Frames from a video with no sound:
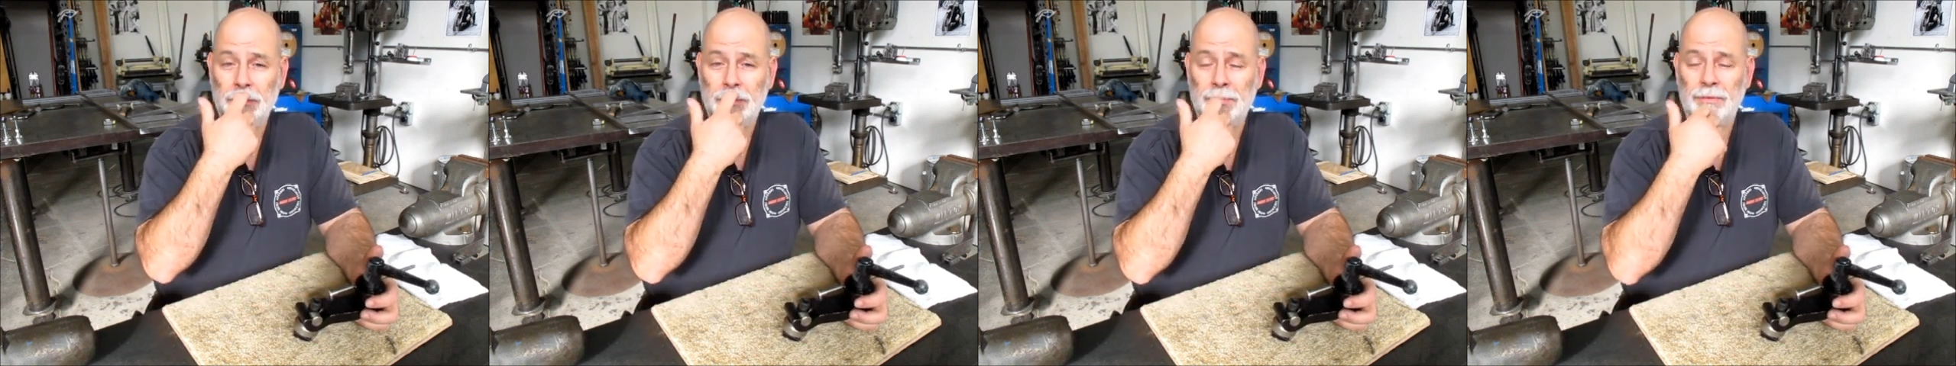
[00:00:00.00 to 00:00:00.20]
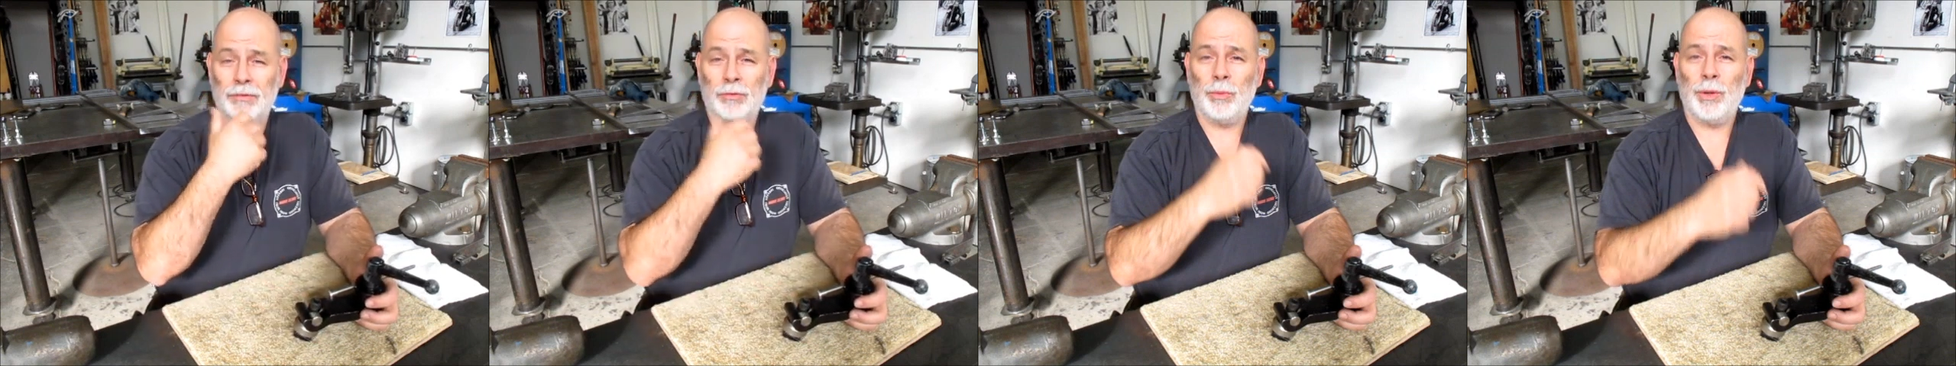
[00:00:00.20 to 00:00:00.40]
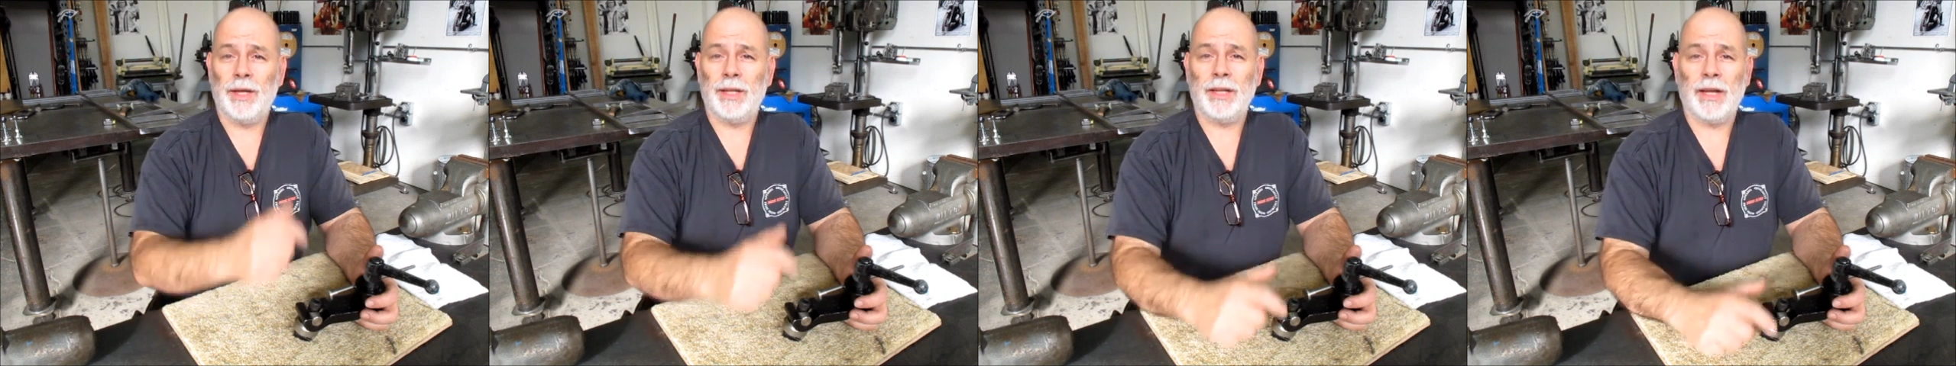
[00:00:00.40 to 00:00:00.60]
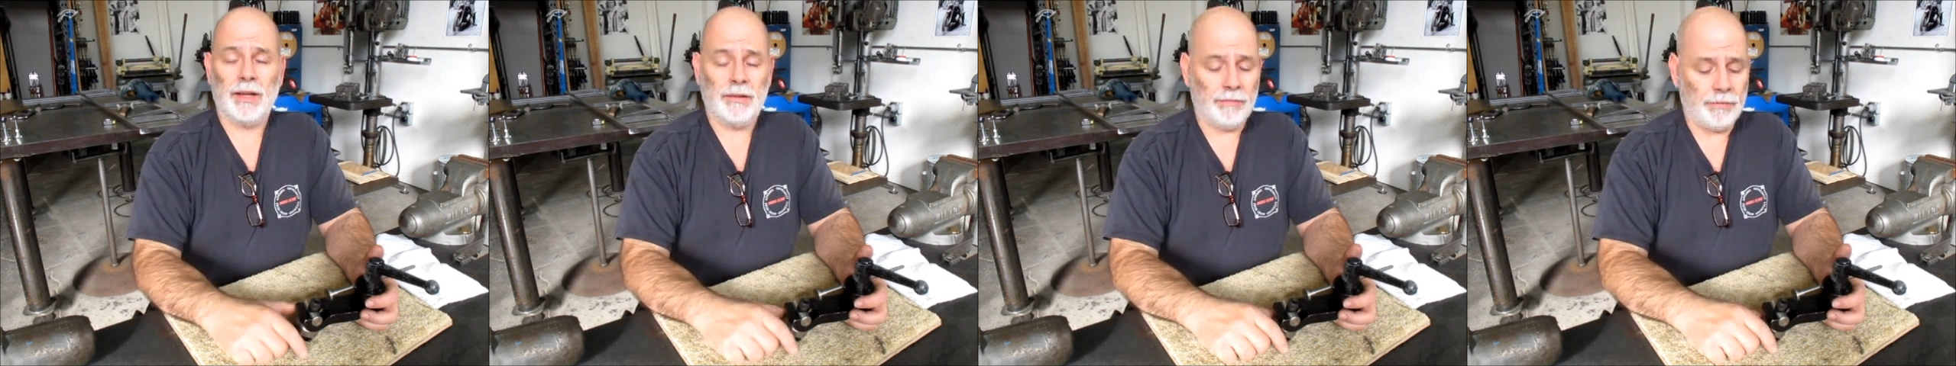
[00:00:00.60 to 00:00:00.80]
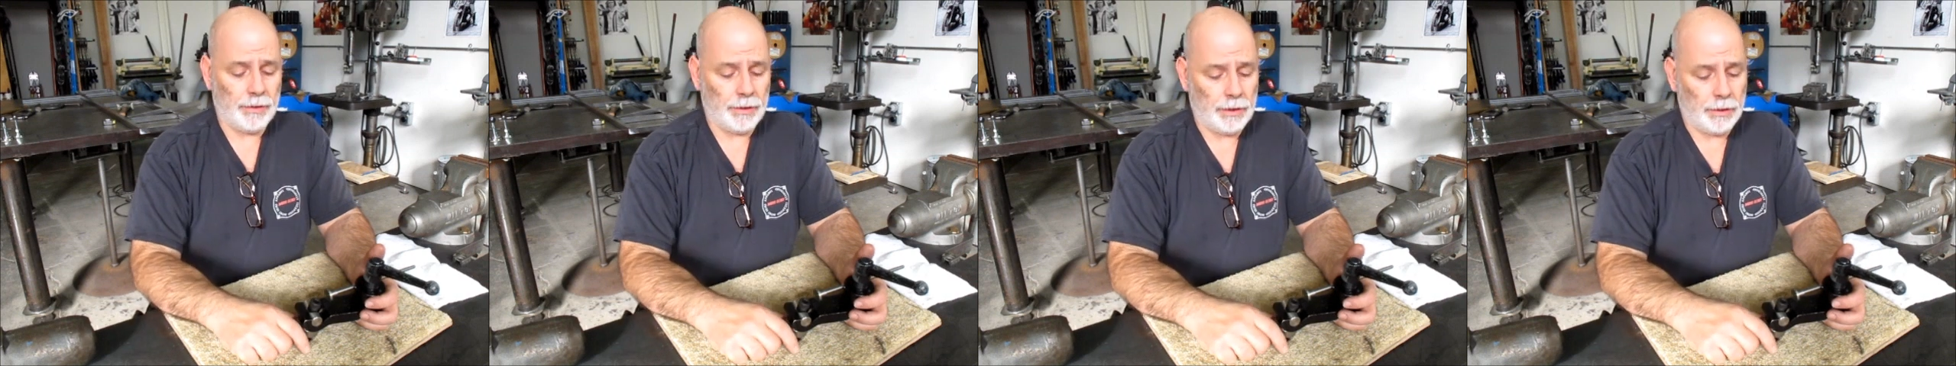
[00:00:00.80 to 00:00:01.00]
this
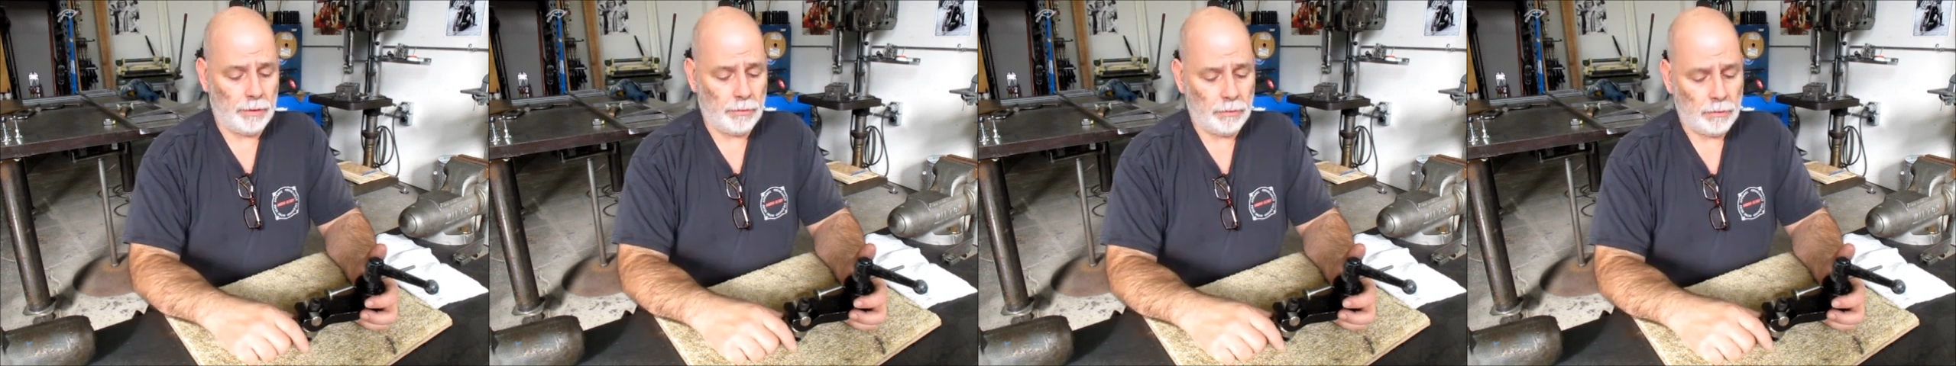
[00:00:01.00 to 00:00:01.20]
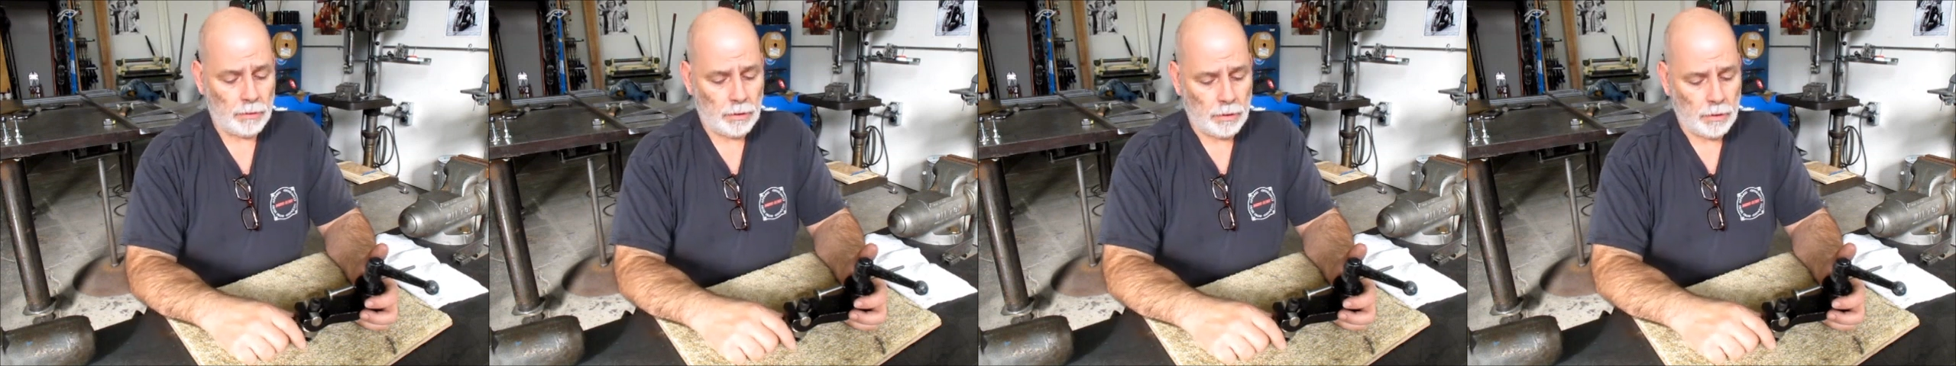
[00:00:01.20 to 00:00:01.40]
weeknight video.